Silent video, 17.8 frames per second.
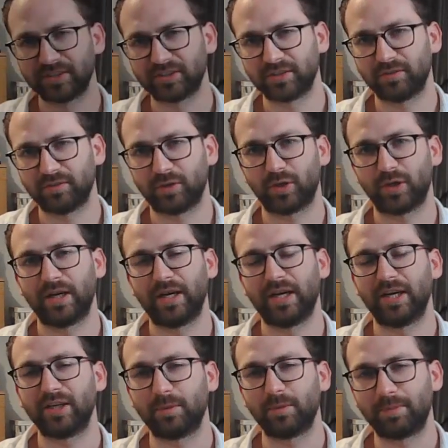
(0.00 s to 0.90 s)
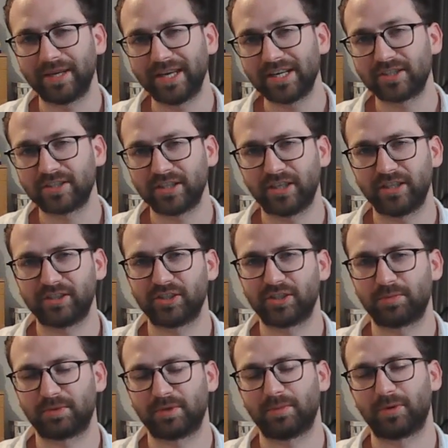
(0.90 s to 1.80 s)
of all, your PhD research
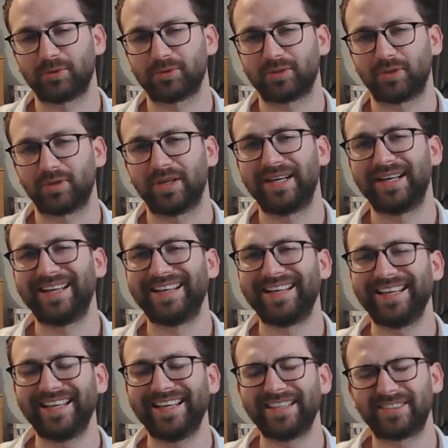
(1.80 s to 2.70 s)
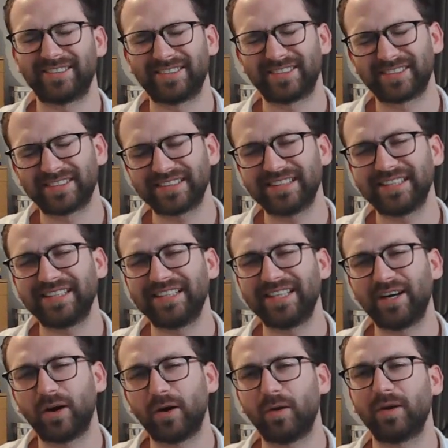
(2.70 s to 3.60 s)
proposal is really
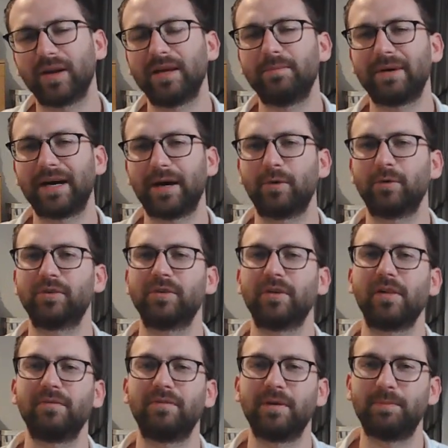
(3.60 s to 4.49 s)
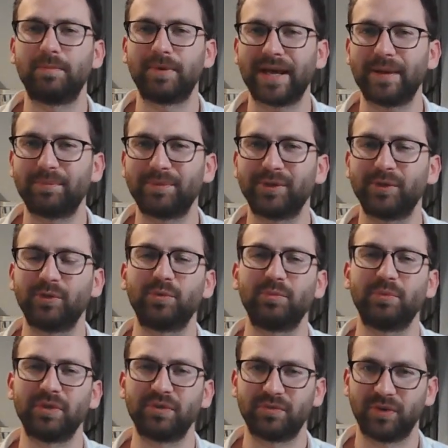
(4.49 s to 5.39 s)
all about the prep you do
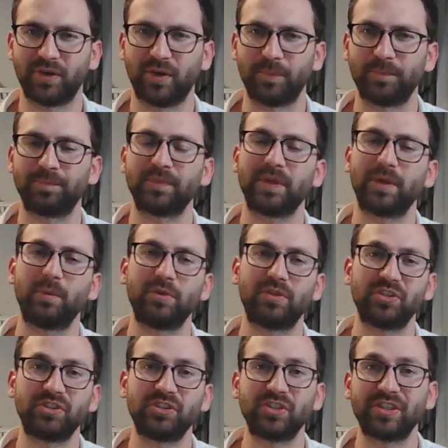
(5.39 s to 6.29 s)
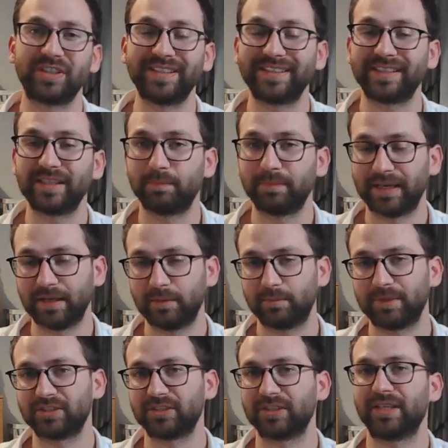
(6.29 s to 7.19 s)
before, which is reading
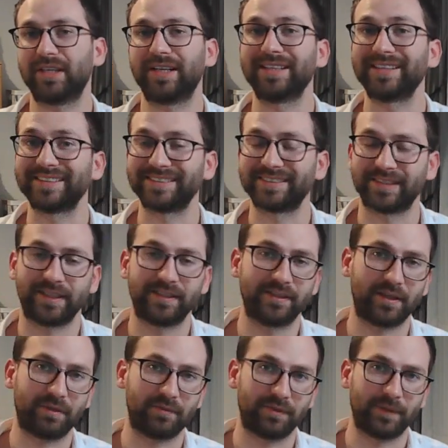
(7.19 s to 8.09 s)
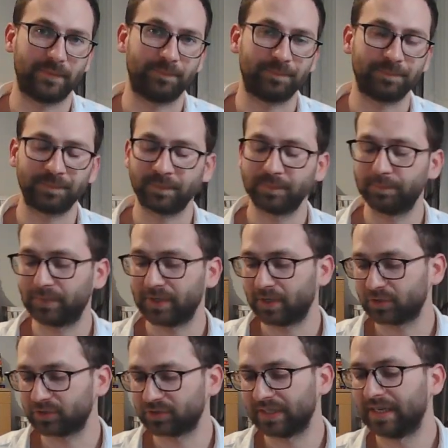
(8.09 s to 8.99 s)
papers and understanding them.
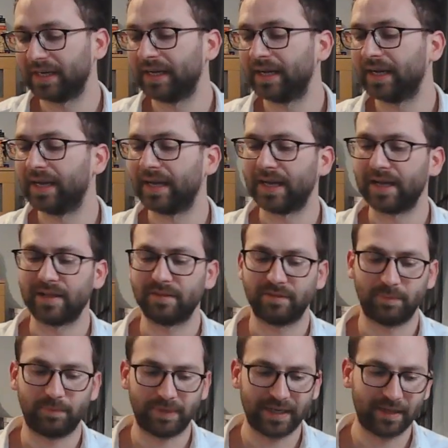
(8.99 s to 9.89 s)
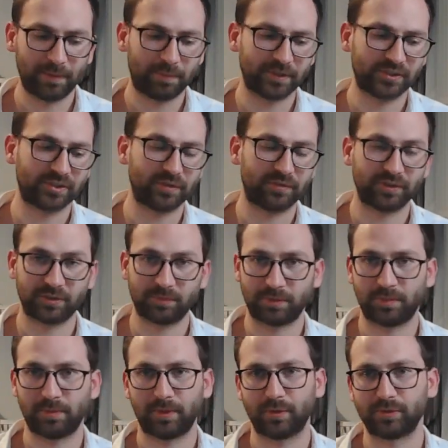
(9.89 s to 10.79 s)
Because the purpose of this
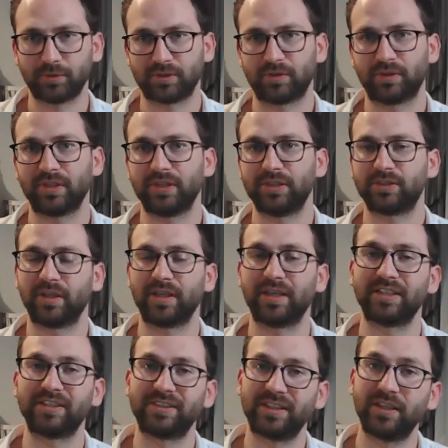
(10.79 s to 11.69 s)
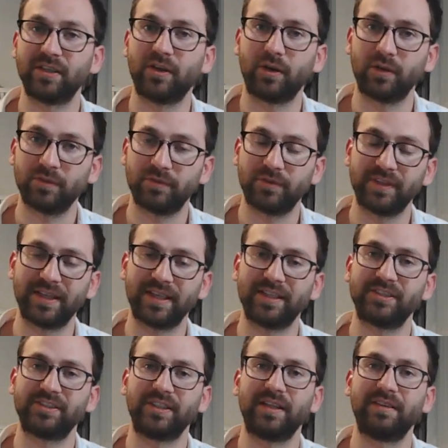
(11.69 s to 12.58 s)
proposal is to instill
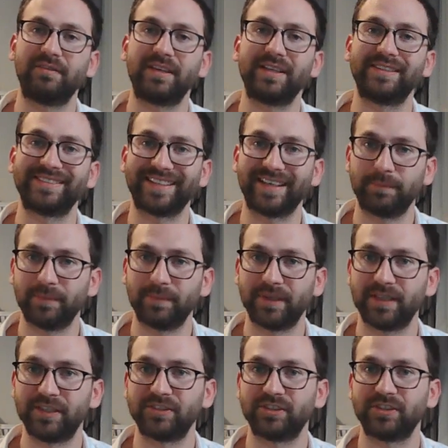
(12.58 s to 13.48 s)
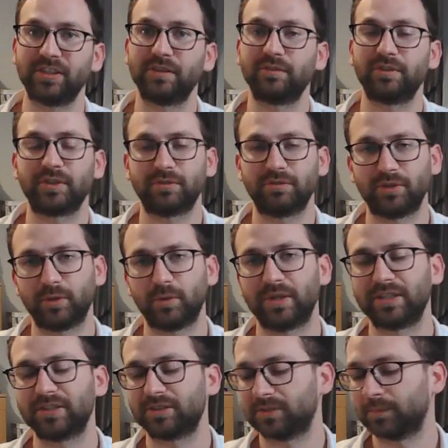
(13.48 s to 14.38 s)
confidence in the examiners, in the
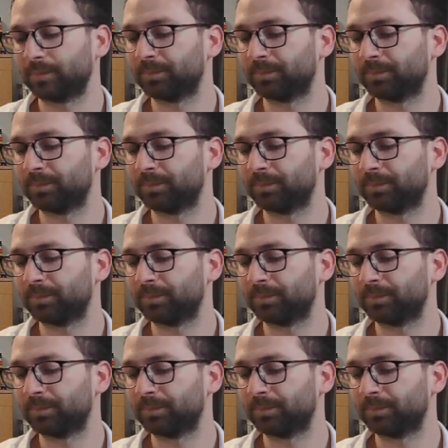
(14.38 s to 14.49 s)
reviewers,